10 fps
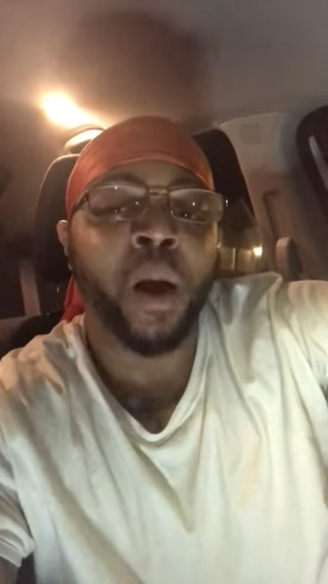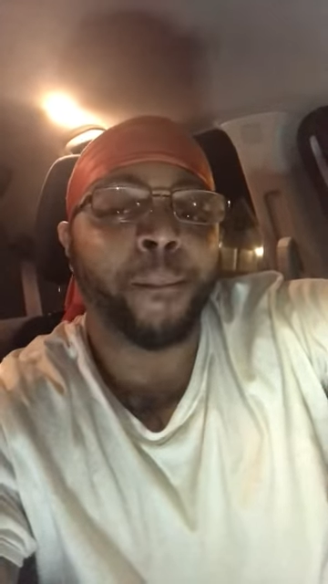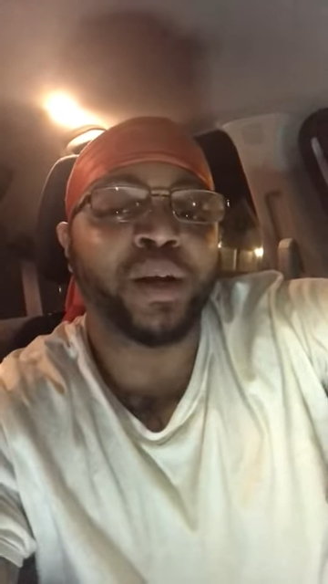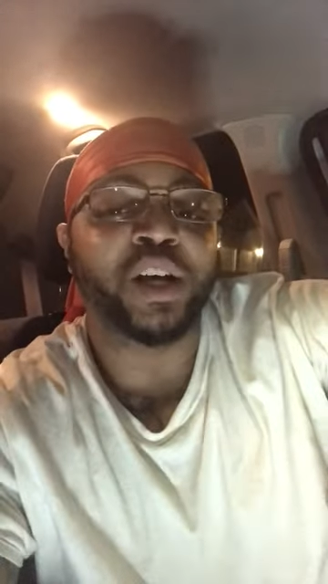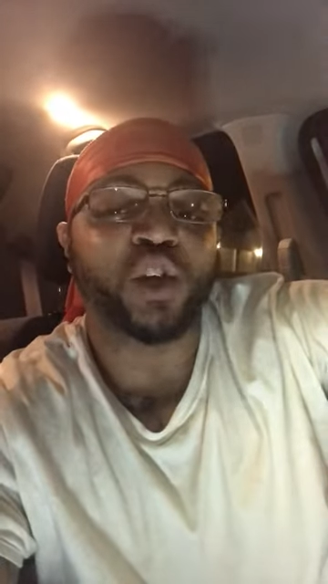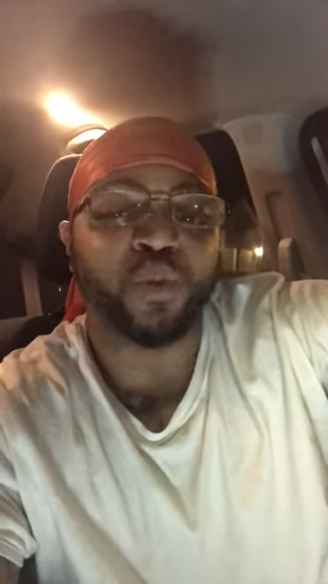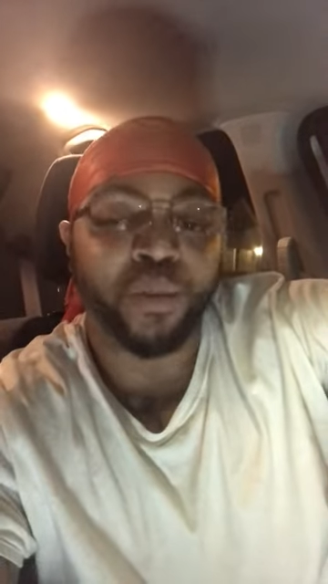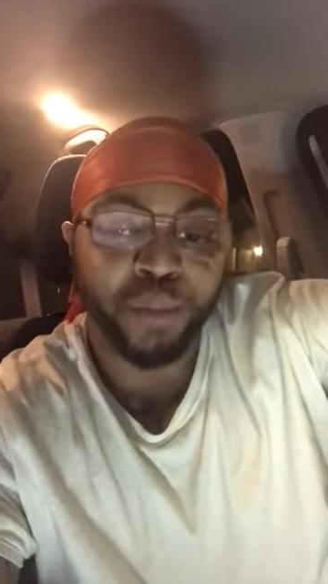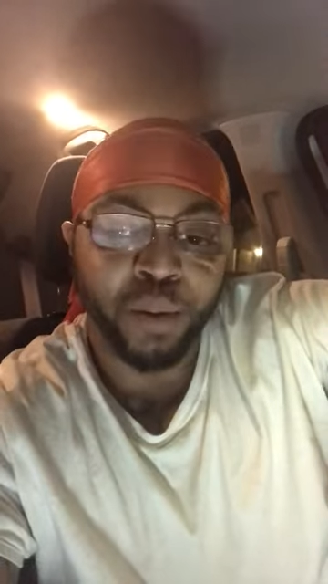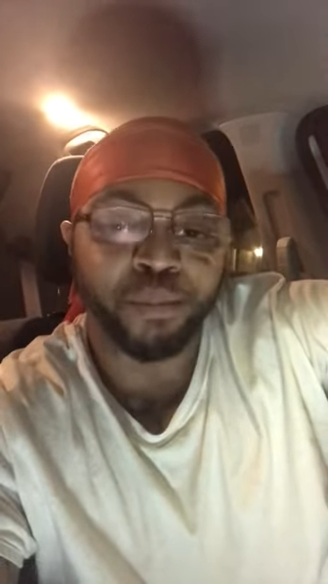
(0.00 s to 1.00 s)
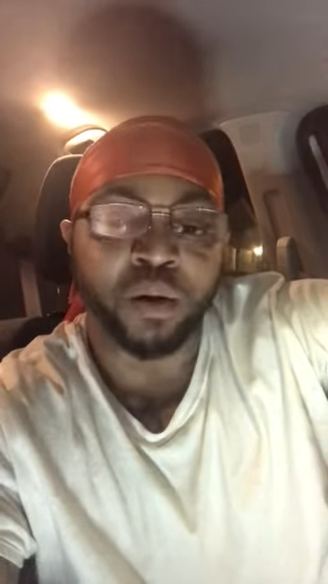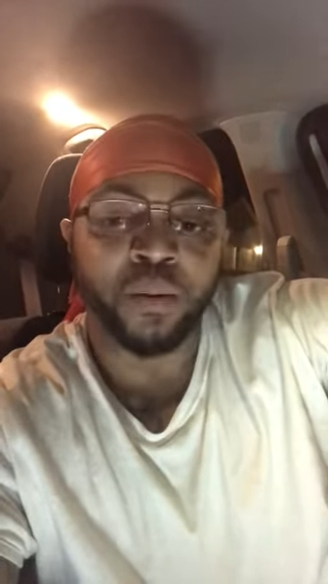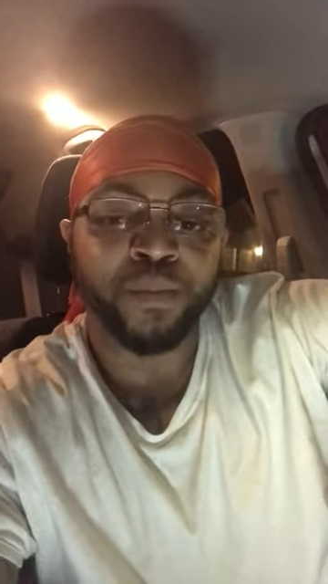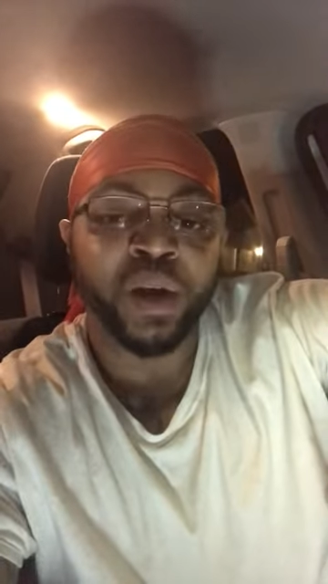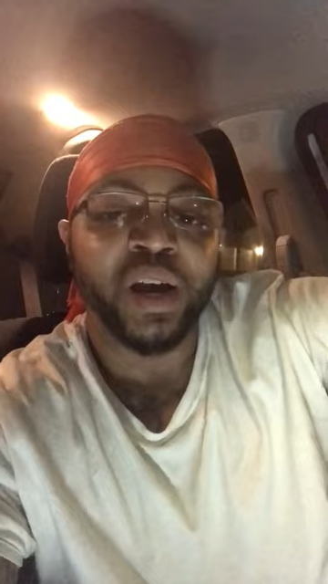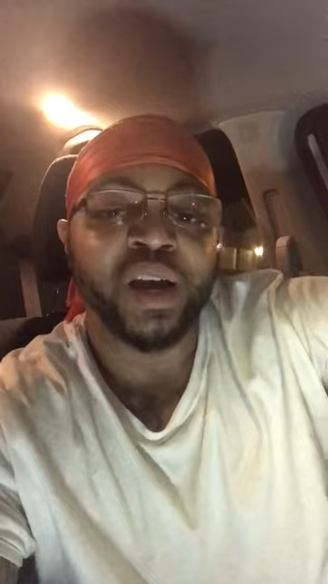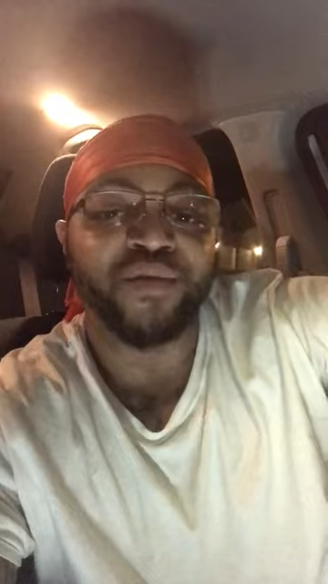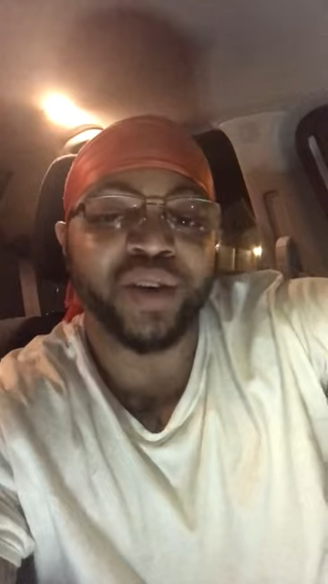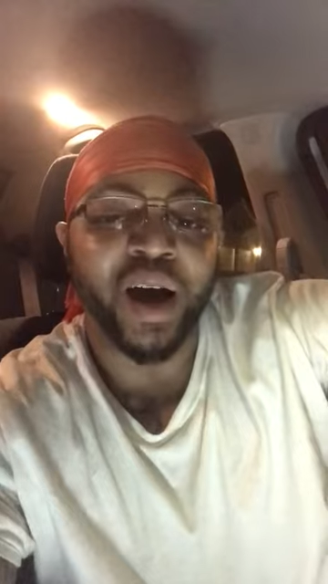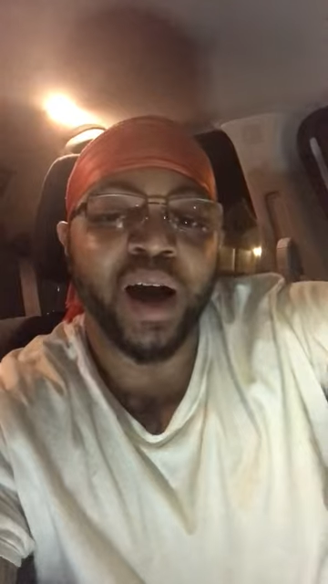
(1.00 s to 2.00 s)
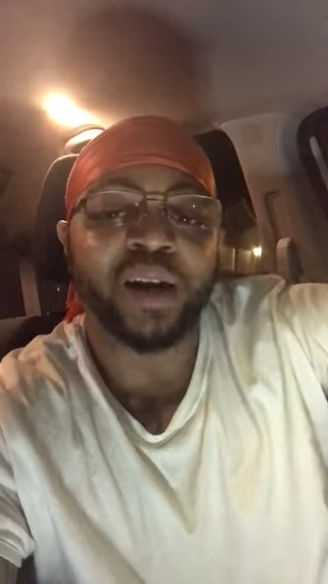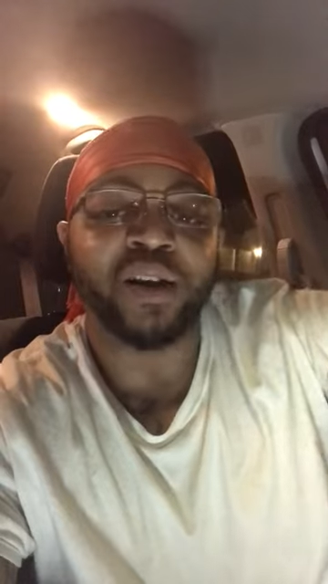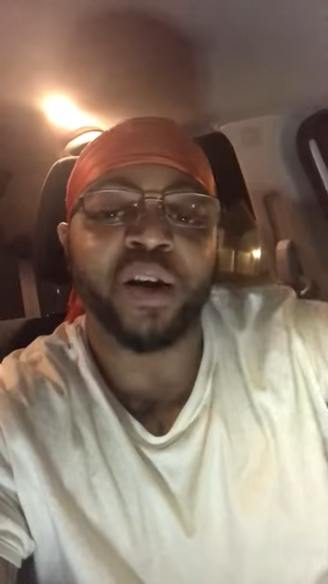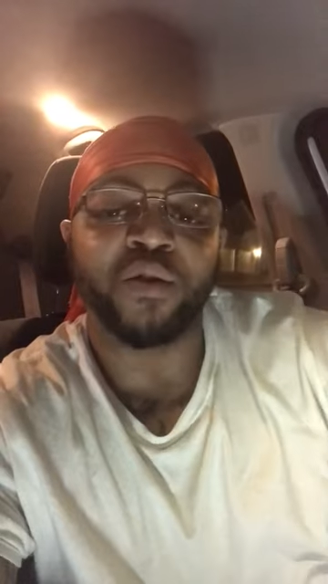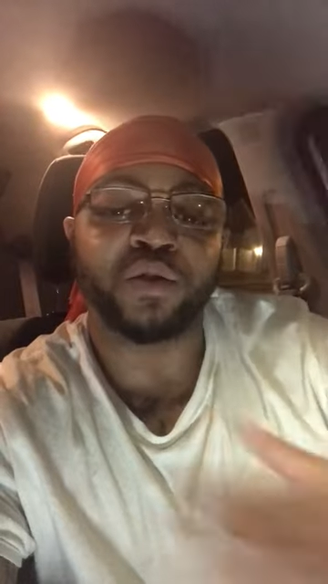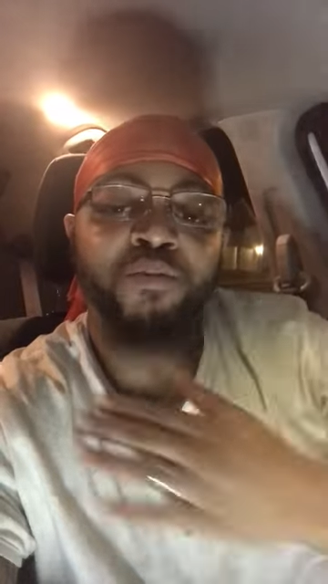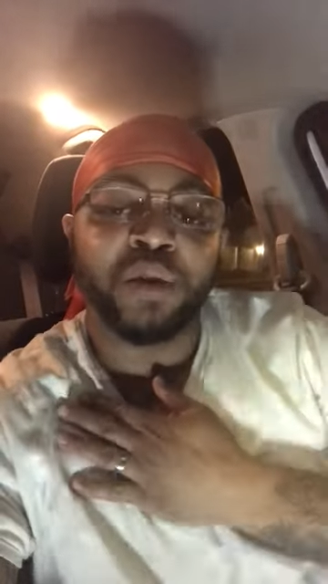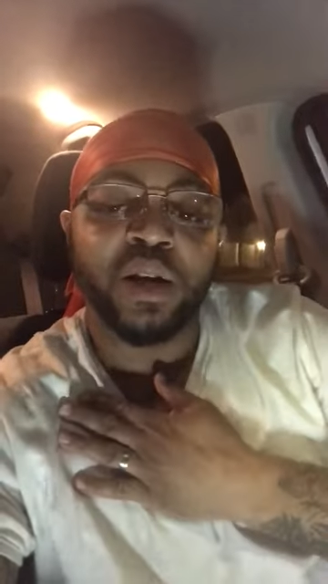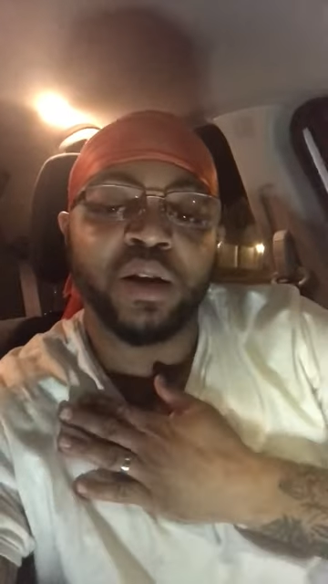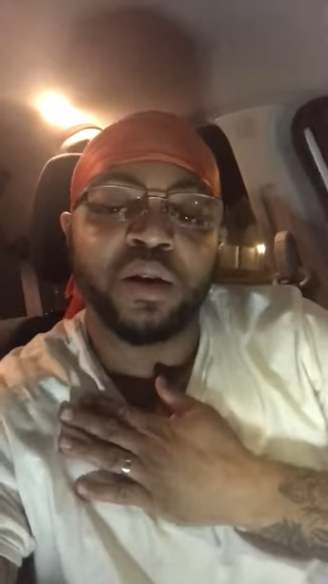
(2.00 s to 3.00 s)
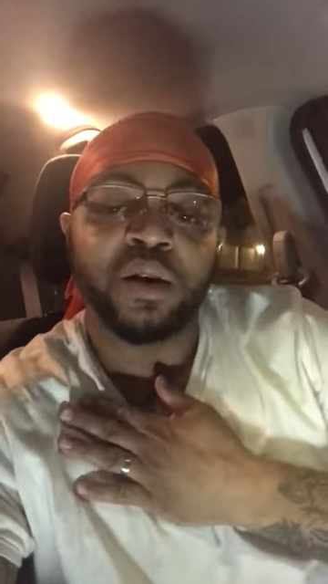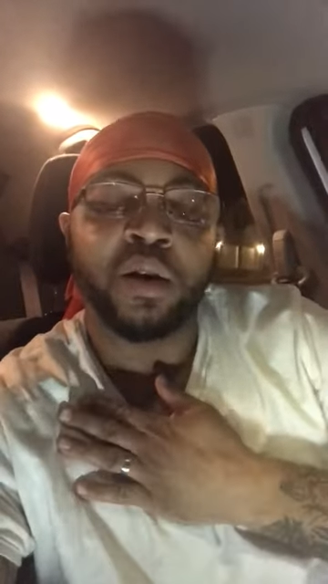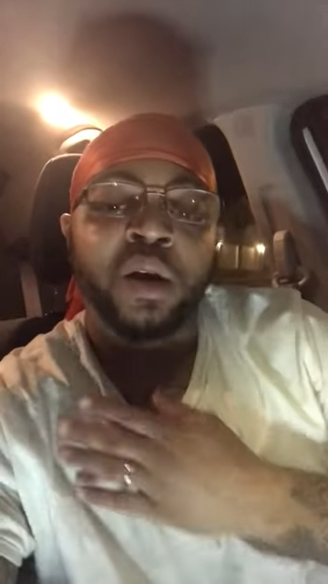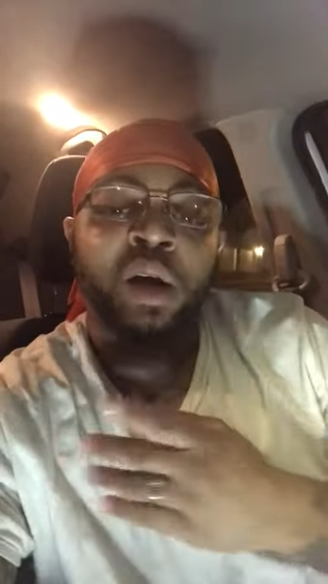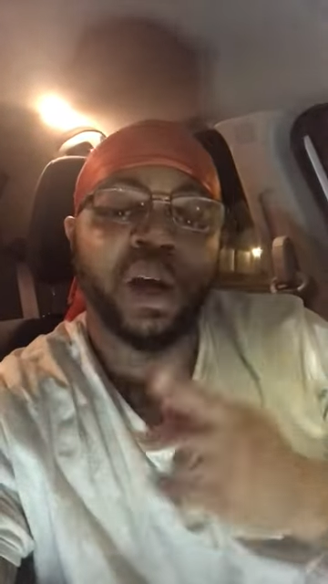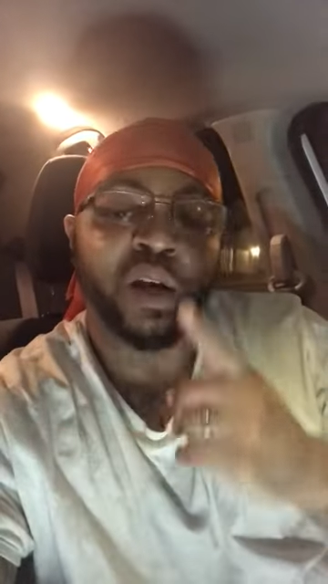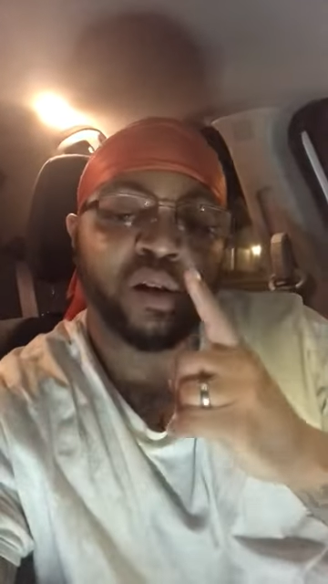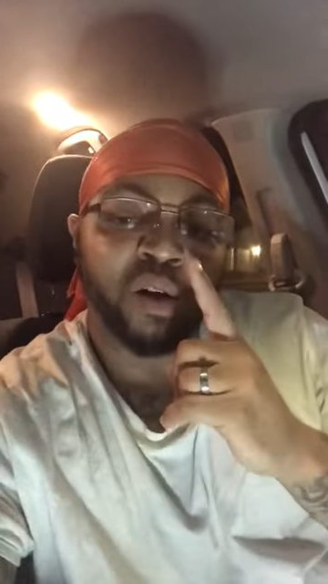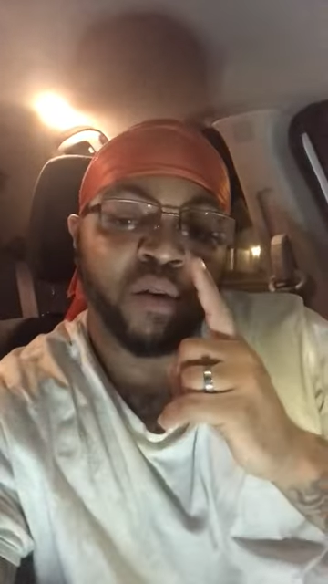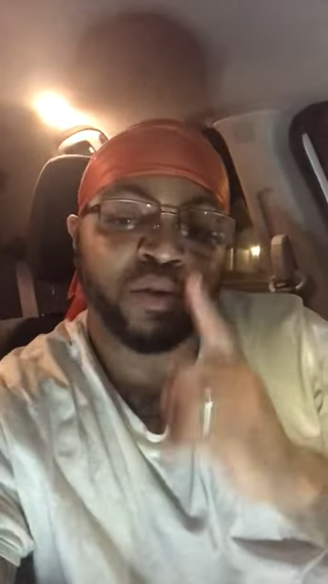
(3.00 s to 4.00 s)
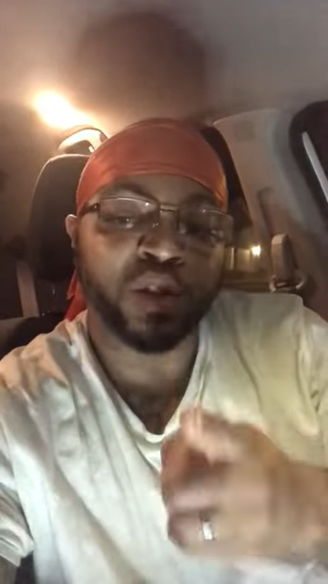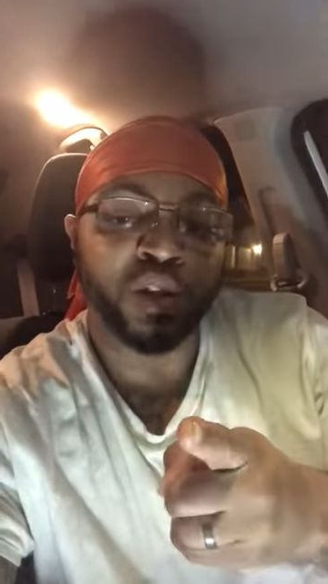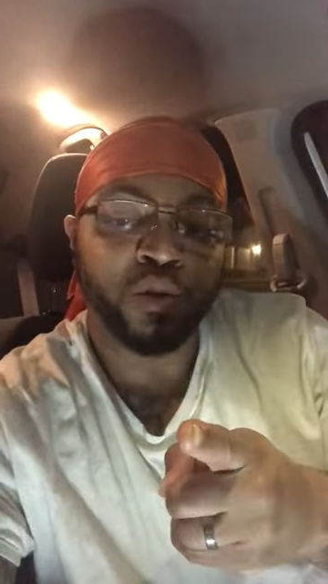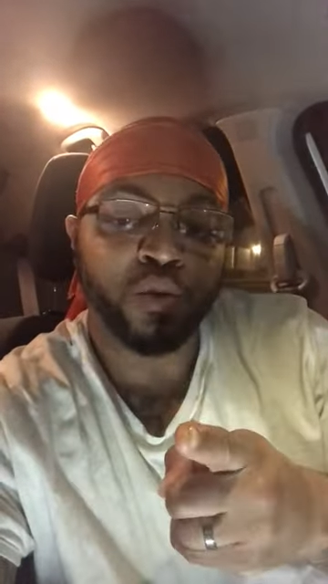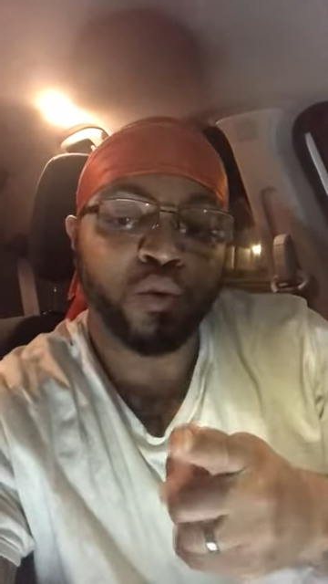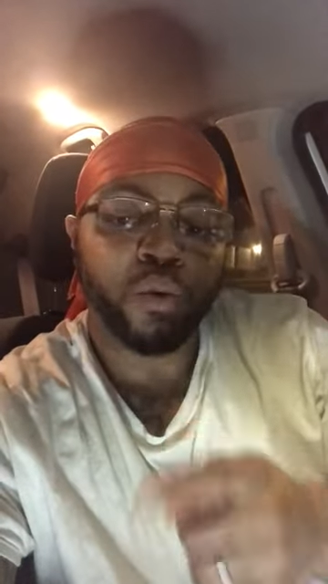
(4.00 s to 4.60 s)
Because remember, if God loves me, he loves you.